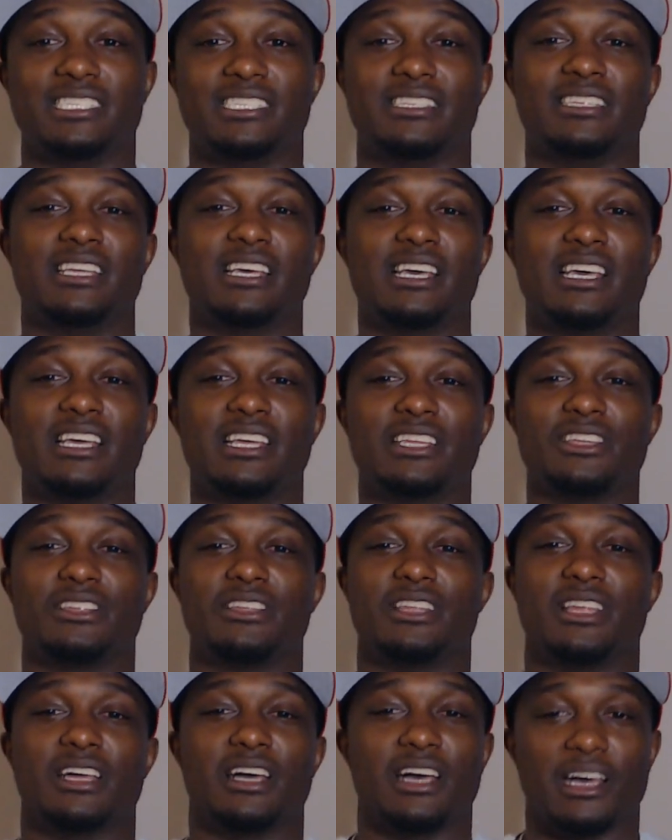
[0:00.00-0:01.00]

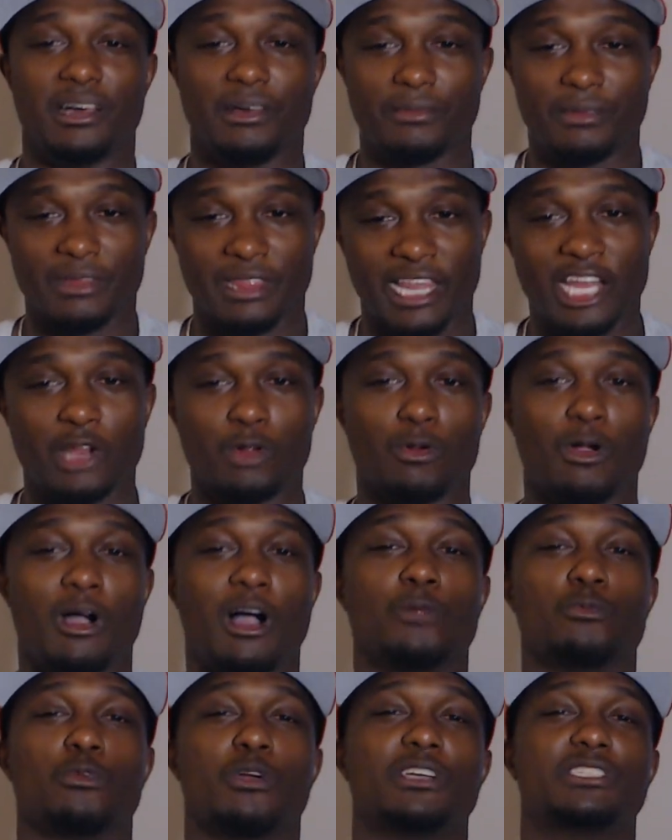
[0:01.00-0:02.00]
And later
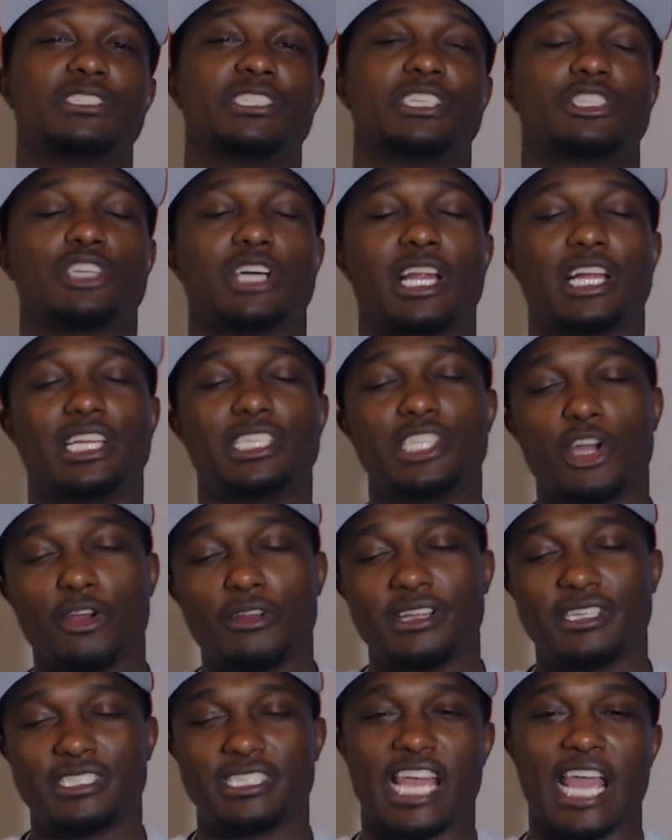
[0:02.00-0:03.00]
on, Russ did try to
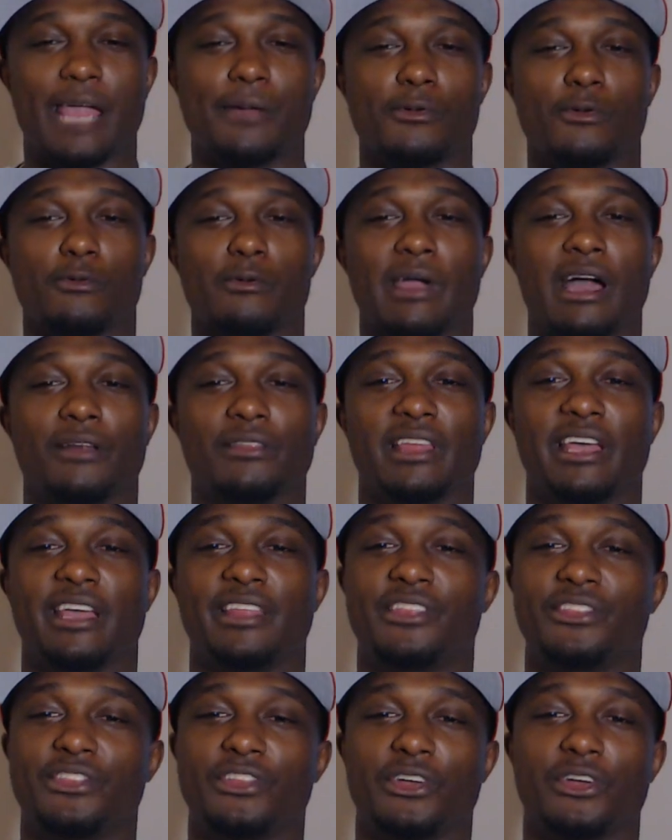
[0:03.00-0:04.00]
turn his game around
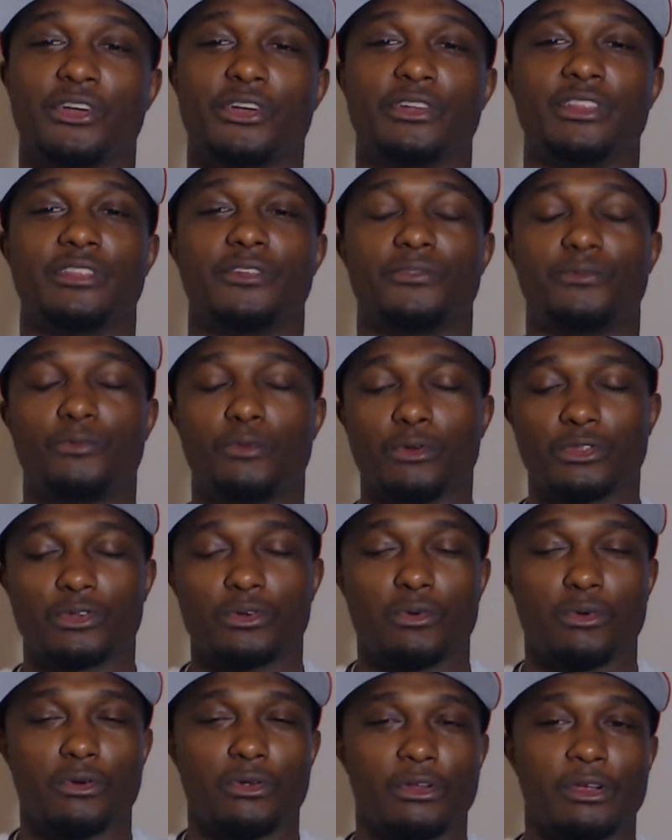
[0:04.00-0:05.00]
late in the third and the fourth
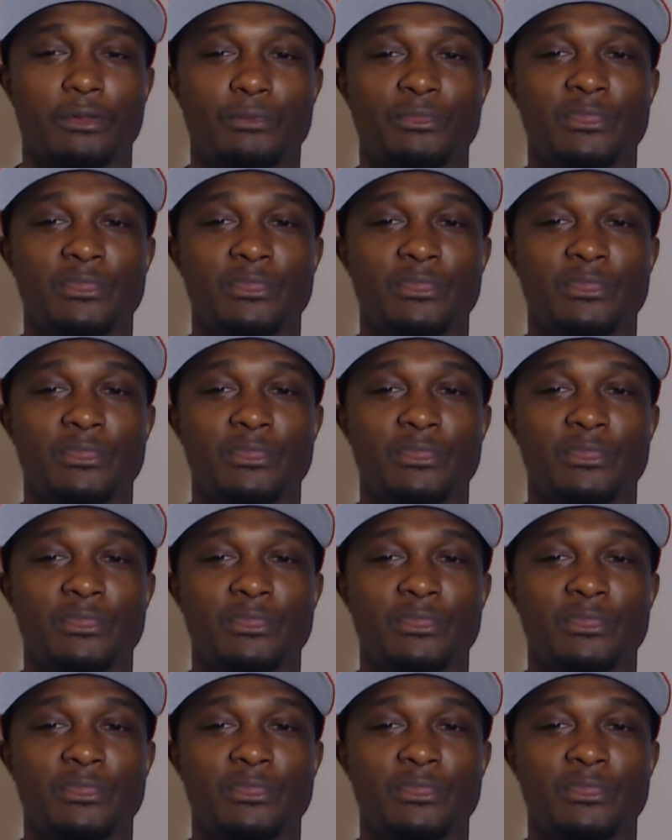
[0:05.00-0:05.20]
quarter.